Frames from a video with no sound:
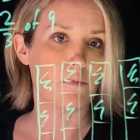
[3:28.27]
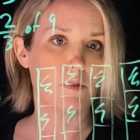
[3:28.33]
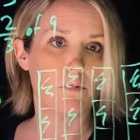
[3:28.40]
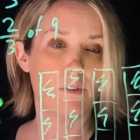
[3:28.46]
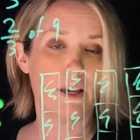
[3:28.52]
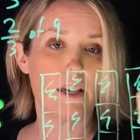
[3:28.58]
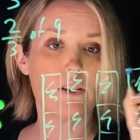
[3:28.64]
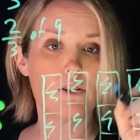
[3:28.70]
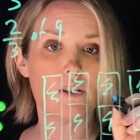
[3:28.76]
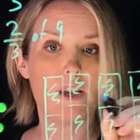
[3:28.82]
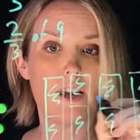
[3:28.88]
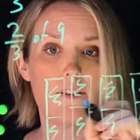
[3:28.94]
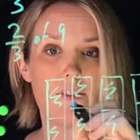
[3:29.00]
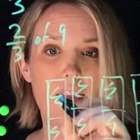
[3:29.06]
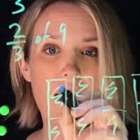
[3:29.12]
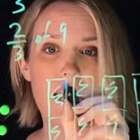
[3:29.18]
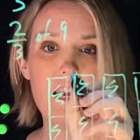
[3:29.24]
So we actually
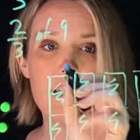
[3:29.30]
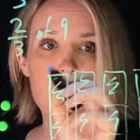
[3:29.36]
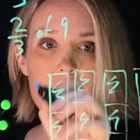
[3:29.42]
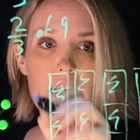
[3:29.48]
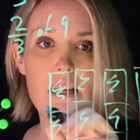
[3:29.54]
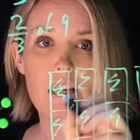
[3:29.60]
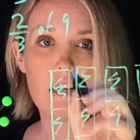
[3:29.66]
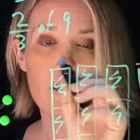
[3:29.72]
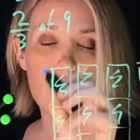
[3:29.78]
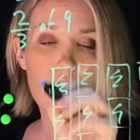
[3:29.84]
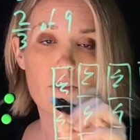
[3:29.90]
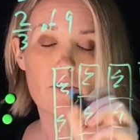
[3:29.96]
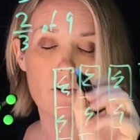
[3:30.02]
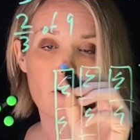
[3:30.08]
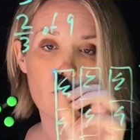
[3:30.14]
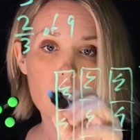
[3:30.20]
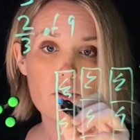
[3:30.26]
have
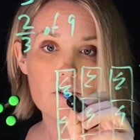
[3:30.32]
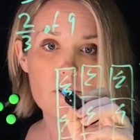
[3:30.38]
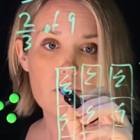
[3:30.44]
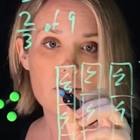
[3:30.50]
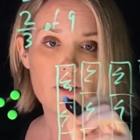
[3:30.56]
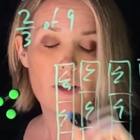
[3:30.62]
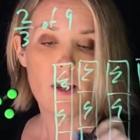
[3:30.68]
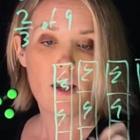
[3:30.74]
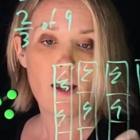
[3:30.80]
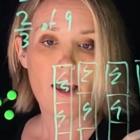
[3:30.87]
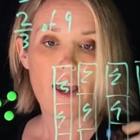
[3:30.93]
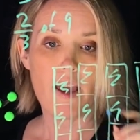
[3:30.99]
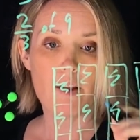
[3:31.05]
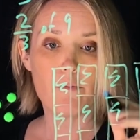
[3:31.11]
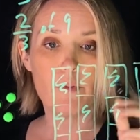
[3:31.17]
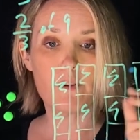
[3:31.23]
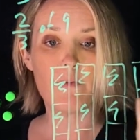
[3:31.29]
18/3.
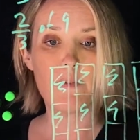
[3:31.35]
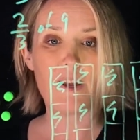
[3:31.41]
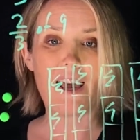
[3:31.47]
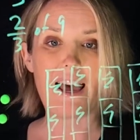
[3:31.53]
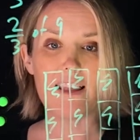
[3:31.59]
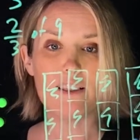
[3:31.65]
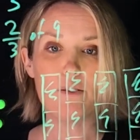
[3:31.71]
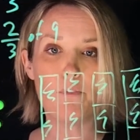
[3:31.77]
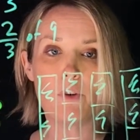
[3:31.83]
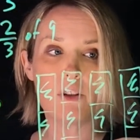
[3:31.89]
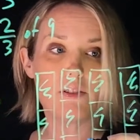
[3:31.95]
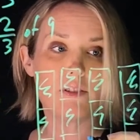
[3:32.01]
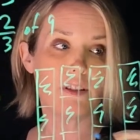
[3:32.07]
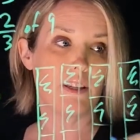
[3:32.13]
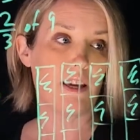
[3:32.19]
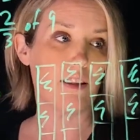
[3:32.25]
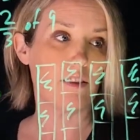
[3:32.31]
And when we add them all
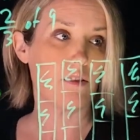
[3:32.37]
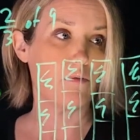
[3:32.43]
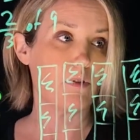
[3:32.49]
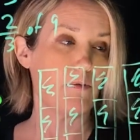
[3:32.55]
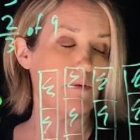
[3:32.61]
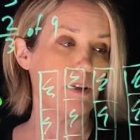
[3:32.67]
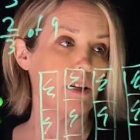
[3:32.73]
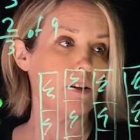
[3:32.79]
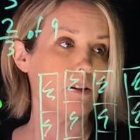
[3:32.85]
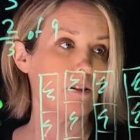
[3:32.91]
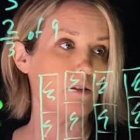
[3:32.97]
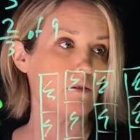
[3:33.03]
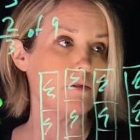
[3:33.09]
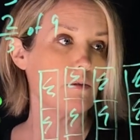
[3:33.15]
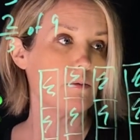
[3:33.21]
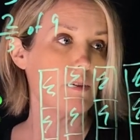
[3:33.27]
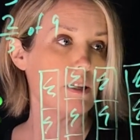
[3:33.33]
together, what we could
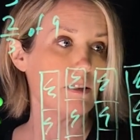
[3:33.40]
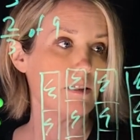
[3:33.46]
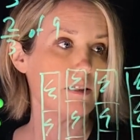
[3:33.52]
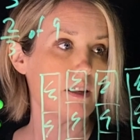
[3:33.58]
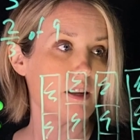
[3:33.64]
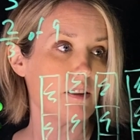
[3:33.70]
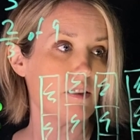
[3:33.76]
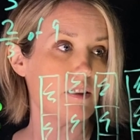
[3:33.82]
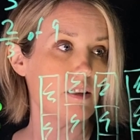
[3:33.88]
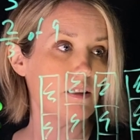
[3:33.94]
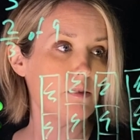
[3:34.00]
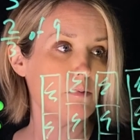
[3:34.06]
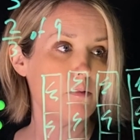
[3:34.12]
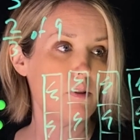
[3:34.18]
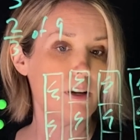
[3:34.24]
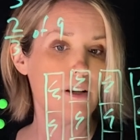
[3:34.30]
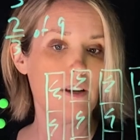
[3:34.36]
do is we could take
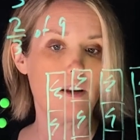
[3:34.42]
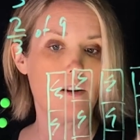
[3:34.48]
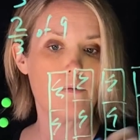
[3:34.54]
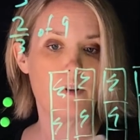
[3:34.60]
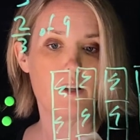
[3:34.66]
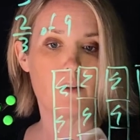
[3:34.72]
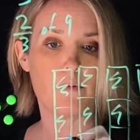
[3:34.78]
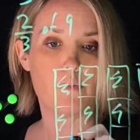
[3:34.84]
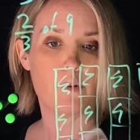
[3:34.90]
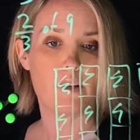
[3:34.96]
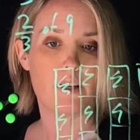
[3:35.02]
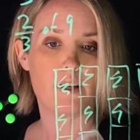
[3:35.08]
this one and we could put